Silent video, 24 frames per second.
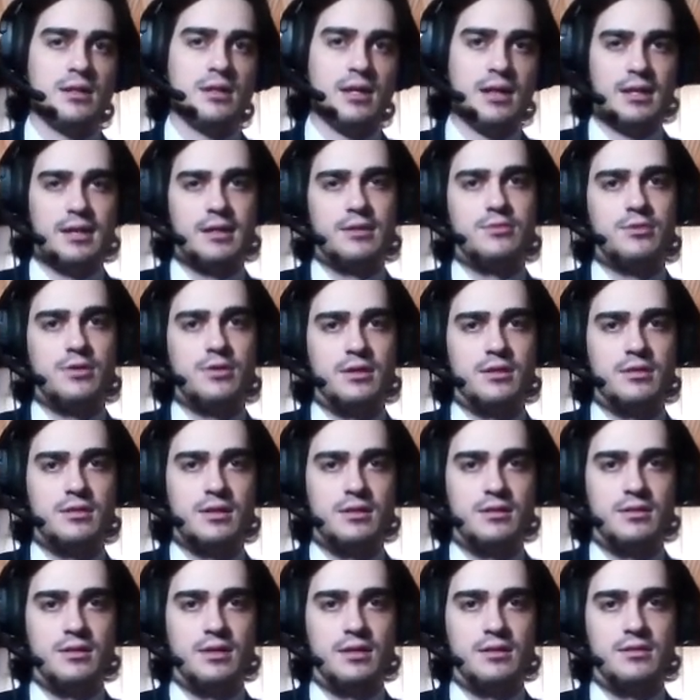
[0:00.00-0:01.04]
electronic
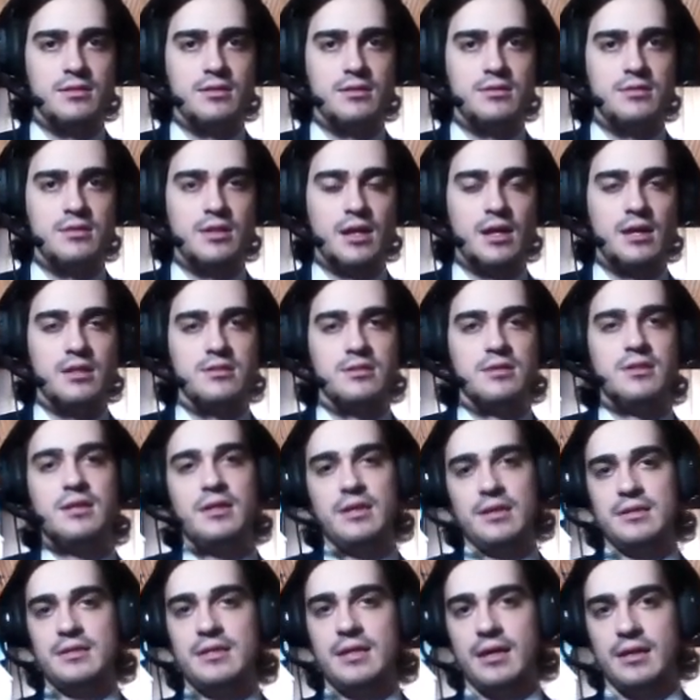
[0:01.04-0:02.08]
data interchange,
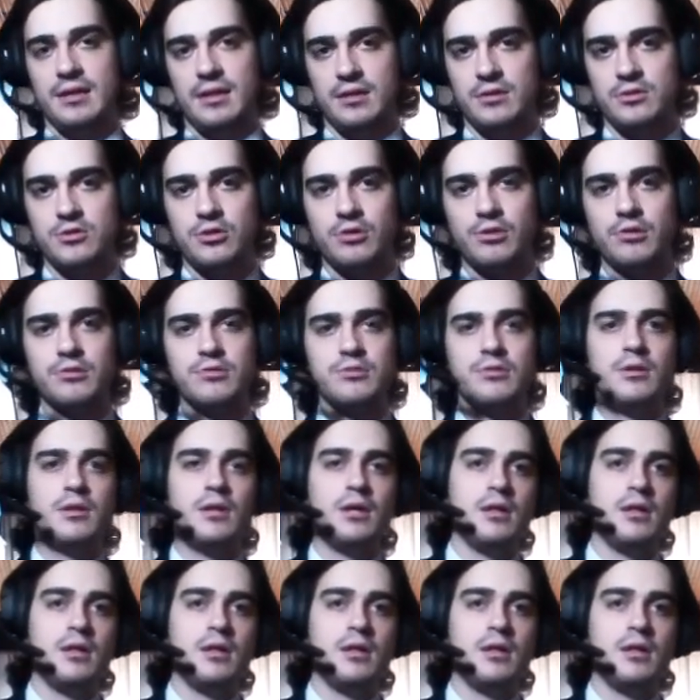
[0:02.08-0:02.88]
EDI in short,